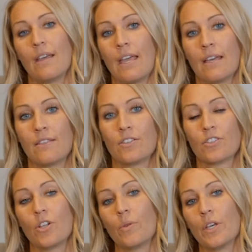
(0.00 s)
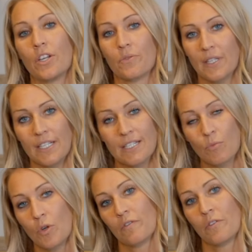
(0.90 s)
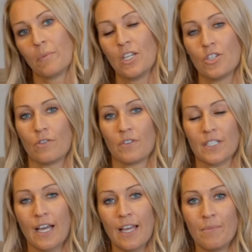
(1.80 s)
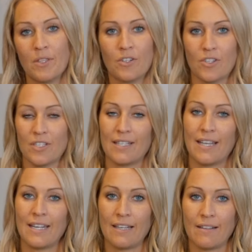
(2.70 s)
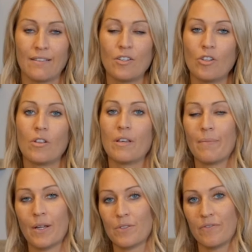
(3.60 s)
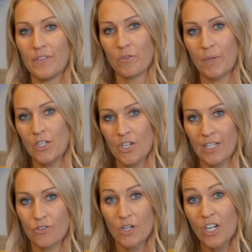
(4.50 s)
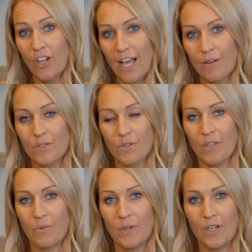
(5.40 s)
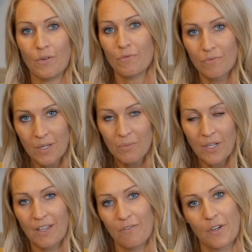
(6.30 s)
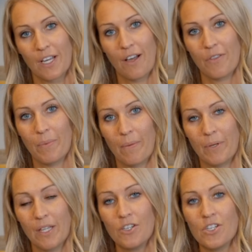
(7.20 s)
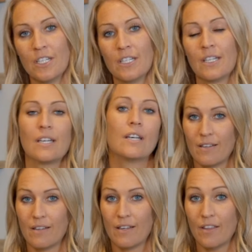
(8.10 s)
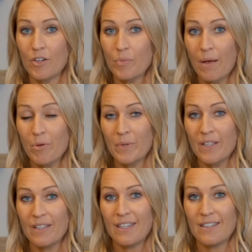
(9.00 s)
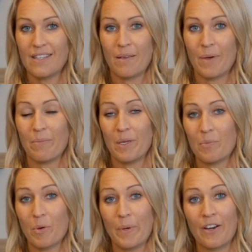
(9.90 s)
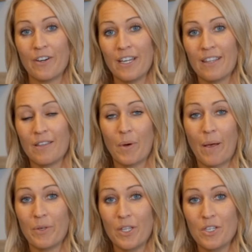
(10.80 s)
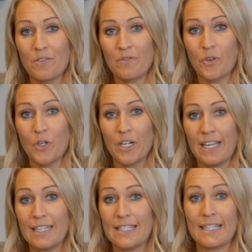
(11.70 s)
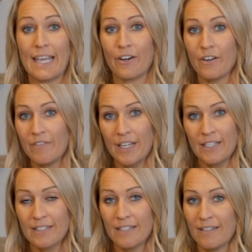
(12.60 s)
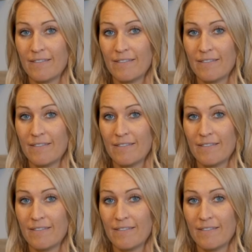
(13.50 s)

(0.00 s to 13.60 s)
and they're slowly going to release more information over time, and they're just letting little amounts of information trickle out so that we don't completely freak out the population. Another probability is they might be preparing the population for a scare event.